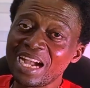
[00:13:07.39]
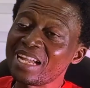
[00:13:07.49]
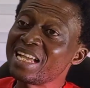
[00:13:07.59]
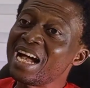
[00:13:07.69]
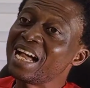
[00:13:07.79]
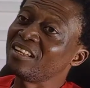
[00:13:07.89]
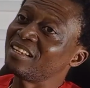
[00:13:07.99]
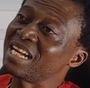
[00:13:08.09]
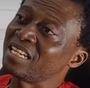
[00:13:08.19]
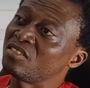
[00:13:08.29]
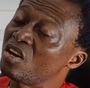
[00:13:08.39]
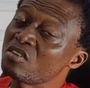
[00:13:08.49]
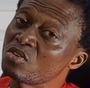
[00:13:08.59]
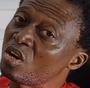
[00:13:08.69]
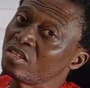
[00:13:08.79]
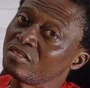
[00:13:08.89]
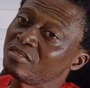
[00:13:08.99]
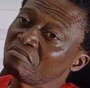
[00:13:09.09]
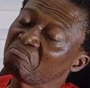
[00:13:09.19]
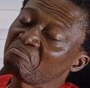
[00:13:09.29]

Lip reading: Either at long run,